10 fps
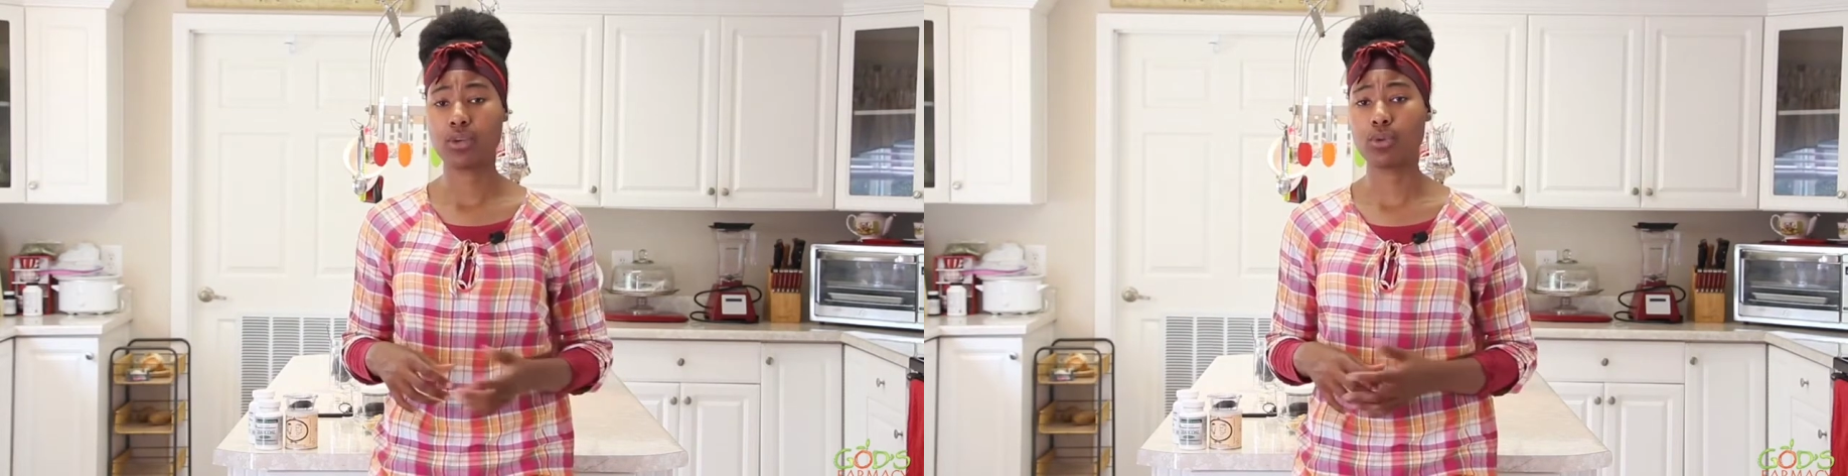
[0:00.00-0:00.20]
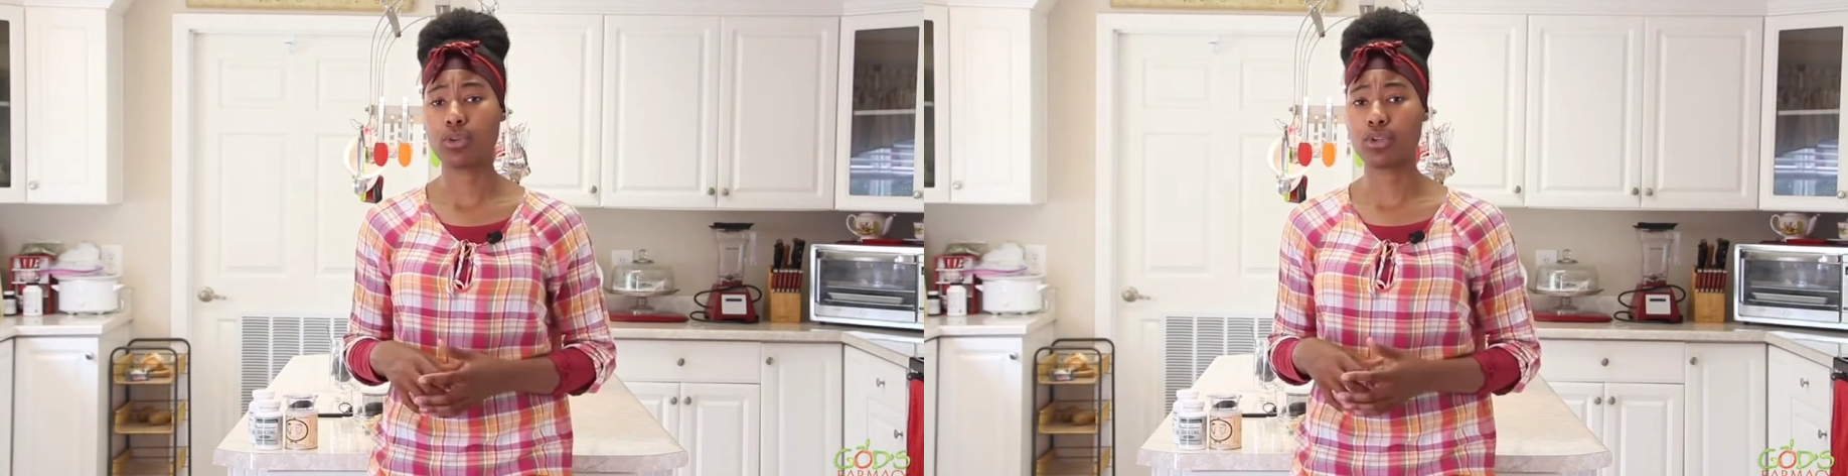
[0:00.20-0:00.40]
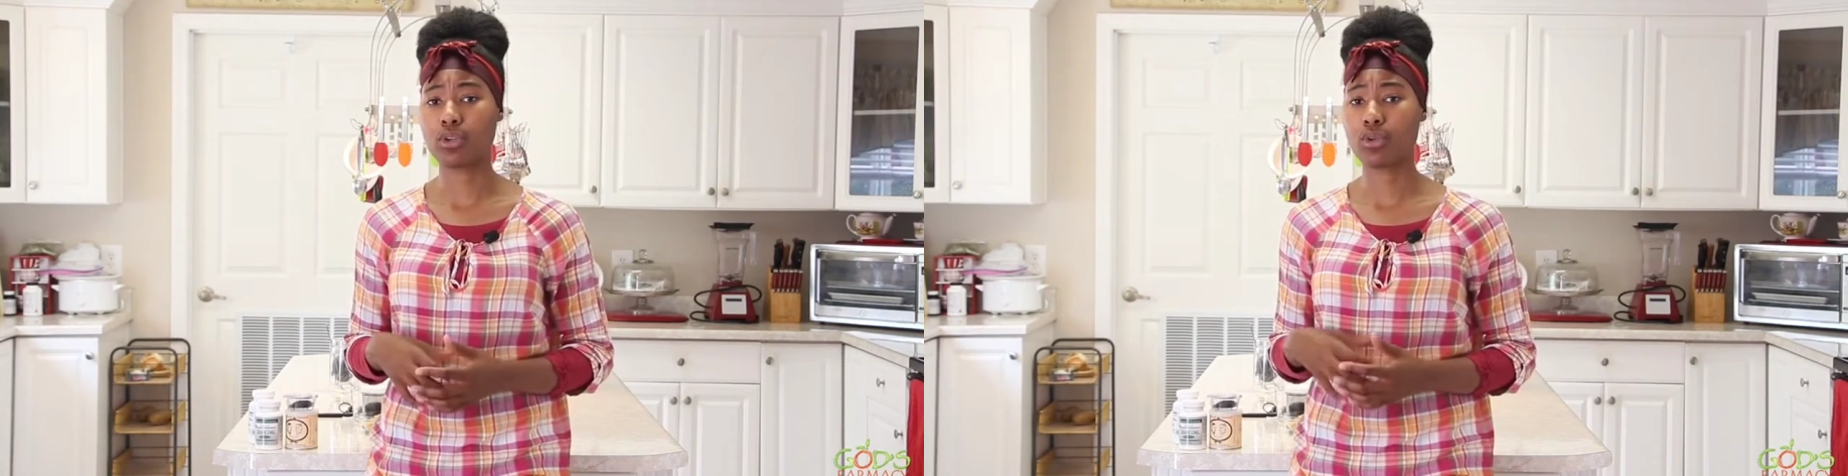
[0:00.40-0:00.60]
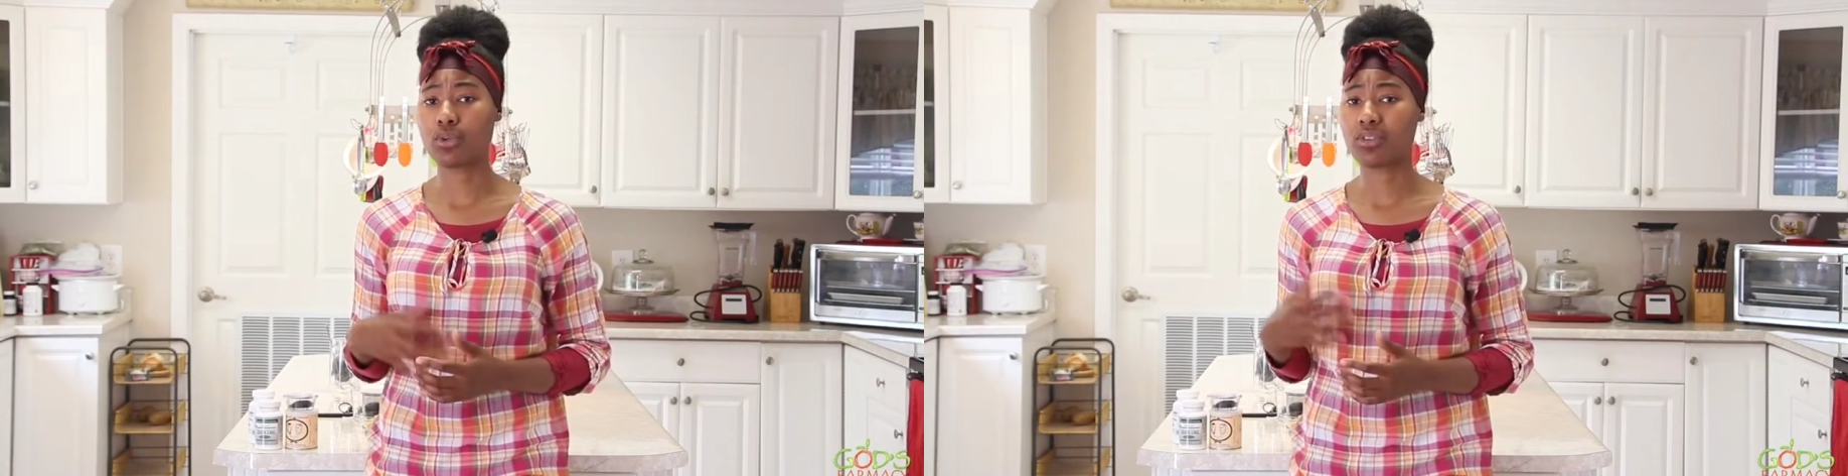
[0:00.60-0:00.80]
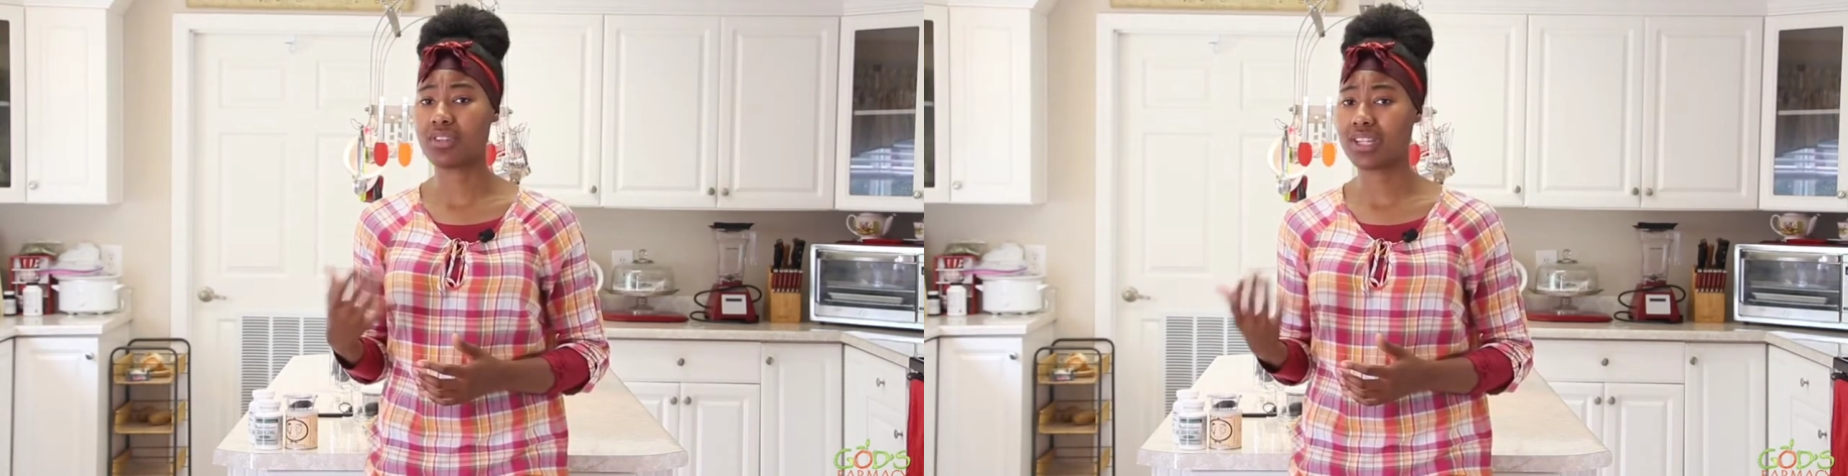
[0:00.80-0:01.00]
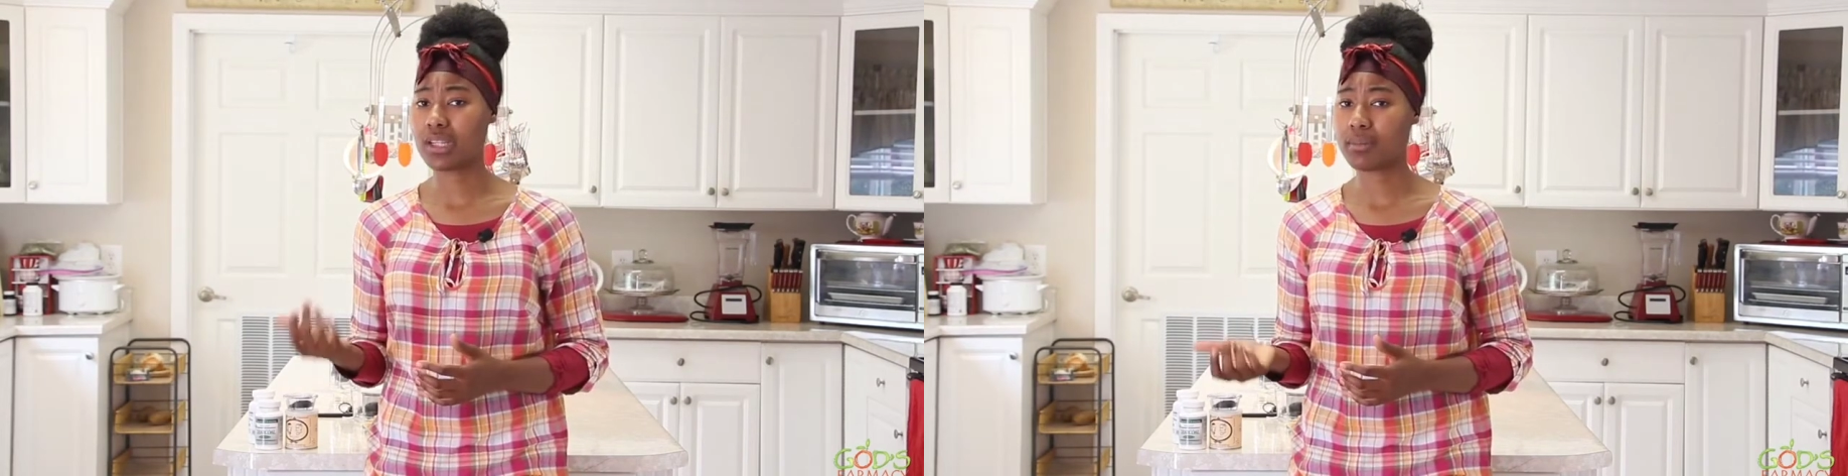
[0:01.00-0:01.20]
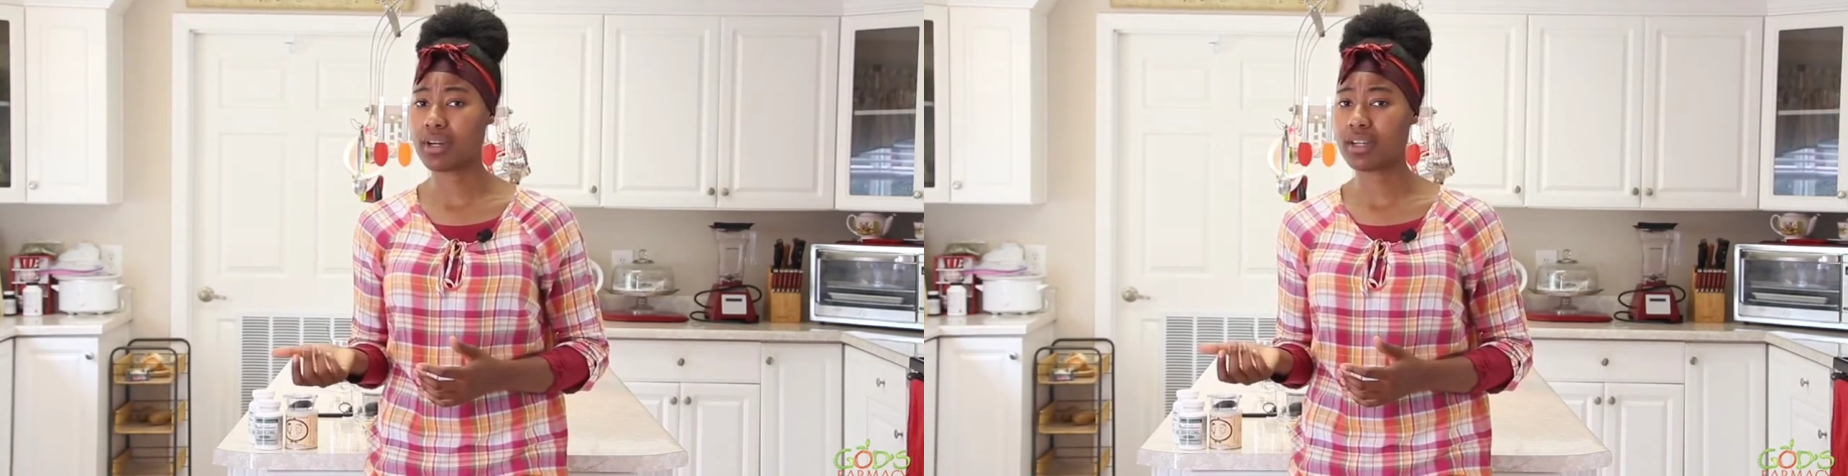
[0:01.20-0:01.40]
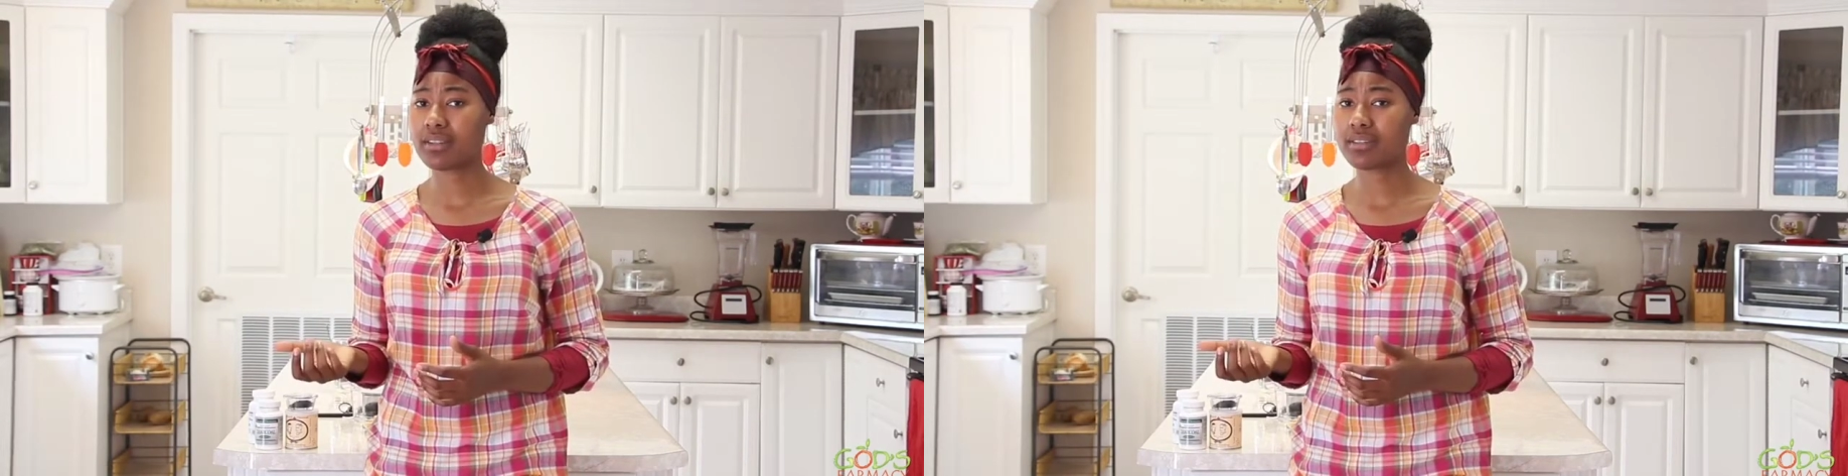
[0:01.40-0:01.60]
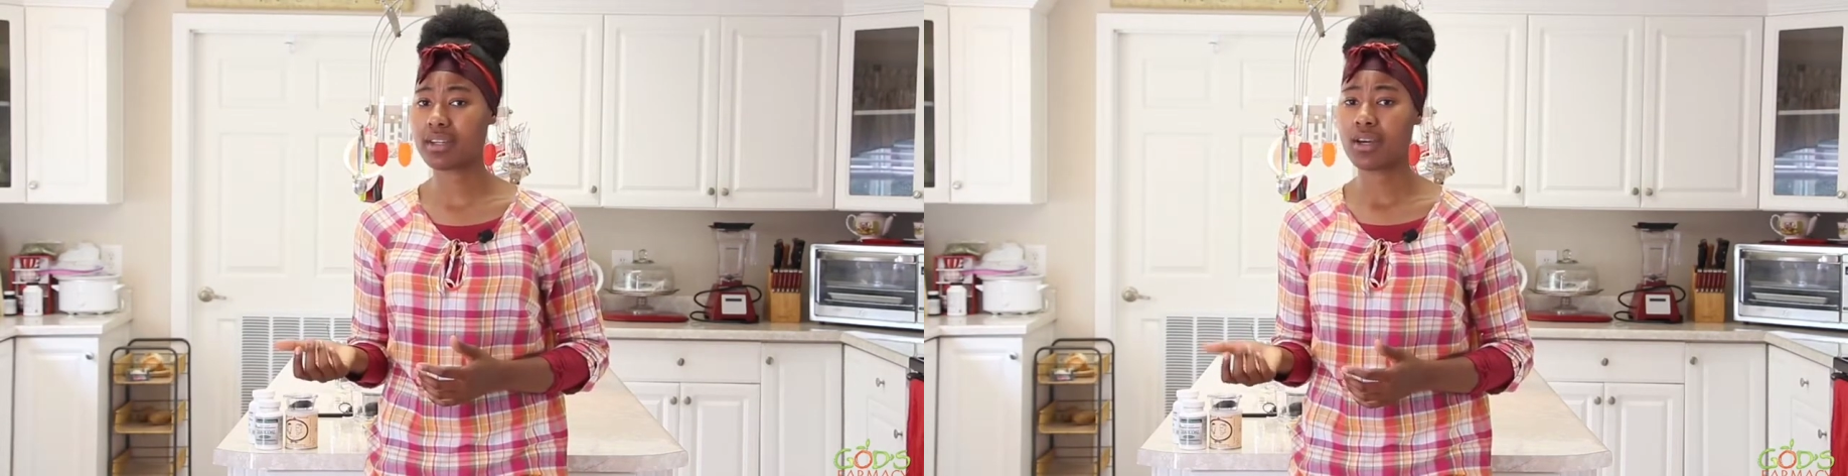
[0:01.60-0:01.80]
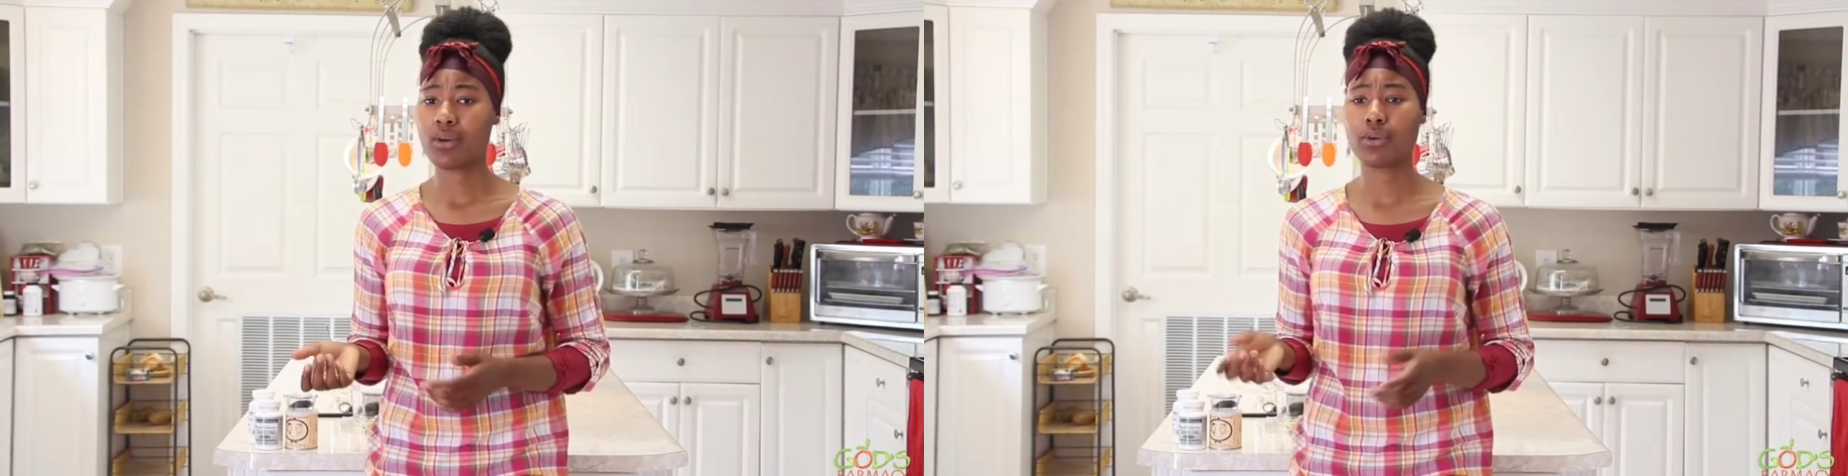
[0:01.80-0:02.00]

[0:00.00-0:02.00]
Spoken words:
you can use psyllium husk,